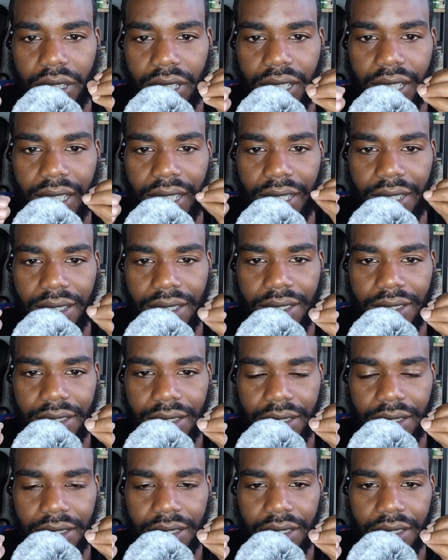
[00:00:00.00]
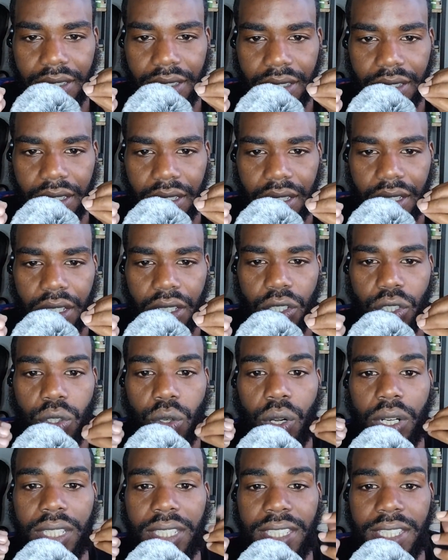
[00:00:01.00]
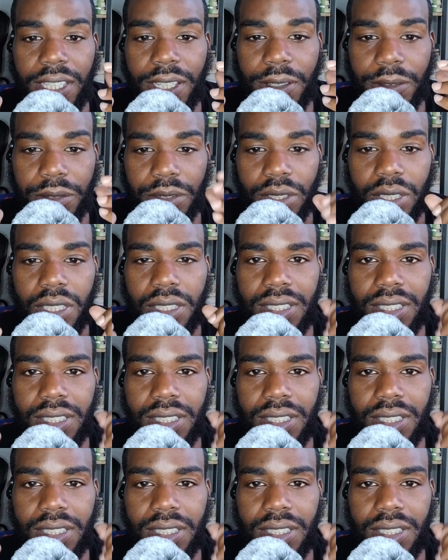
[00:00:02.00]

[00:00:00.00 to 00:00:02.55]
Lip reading: is your gifts,